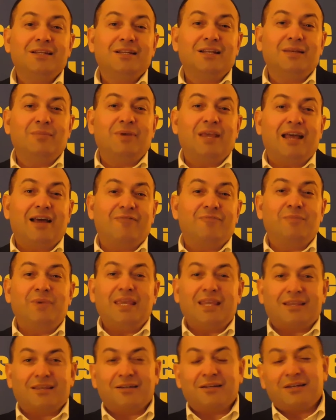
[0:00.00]
They may have
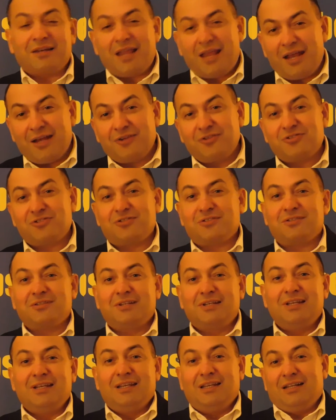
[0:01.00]
bacon and eggs.
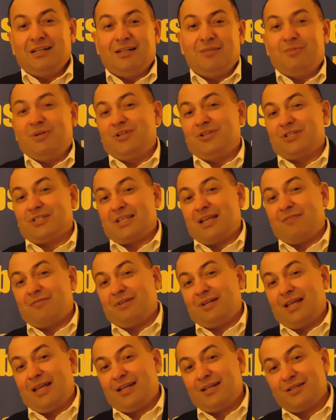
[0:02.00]
They may just have
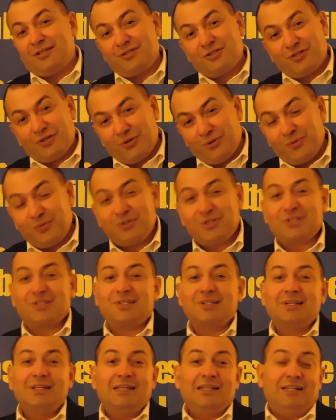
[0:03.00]
an egg and toast.
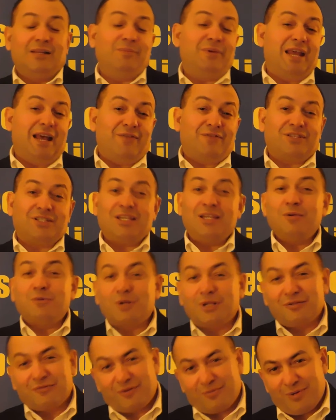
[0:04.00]
They may have
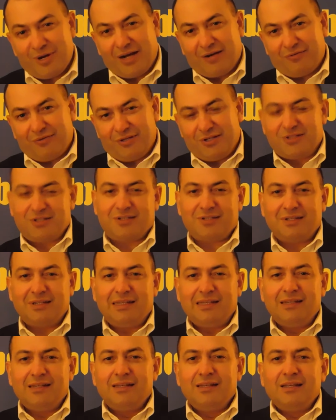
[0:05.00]
cereal for breakfast.
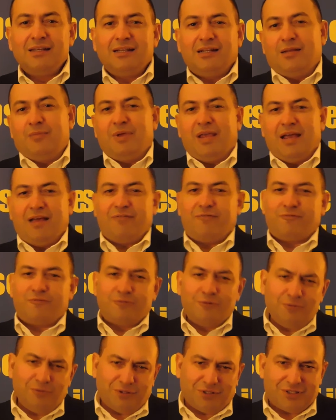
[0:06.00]
They may have
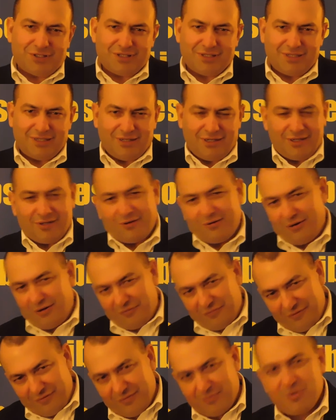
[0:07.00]
fruits and
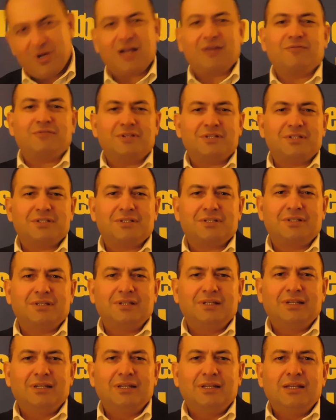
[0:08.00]
coffee for breakfast.
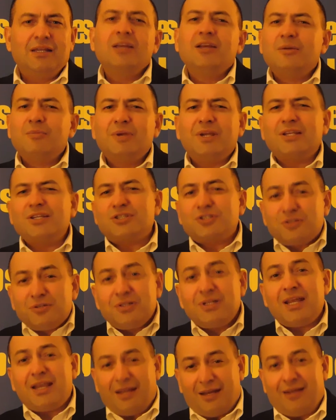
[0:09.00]
Because
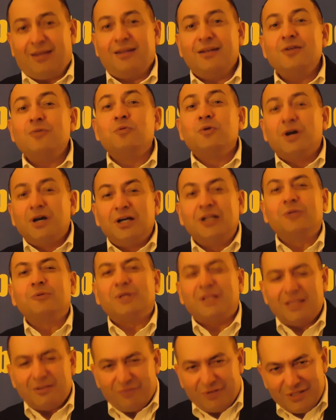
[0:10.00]
today, in the world we
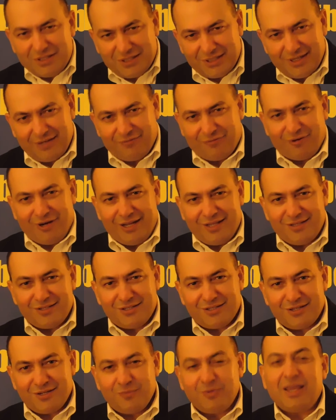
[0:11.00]
live in today,
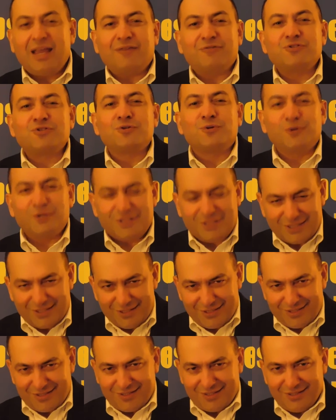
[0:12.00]
friends, we have
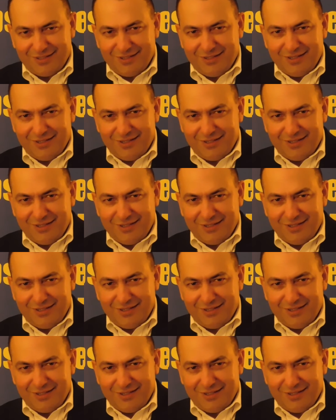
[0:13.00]
choices.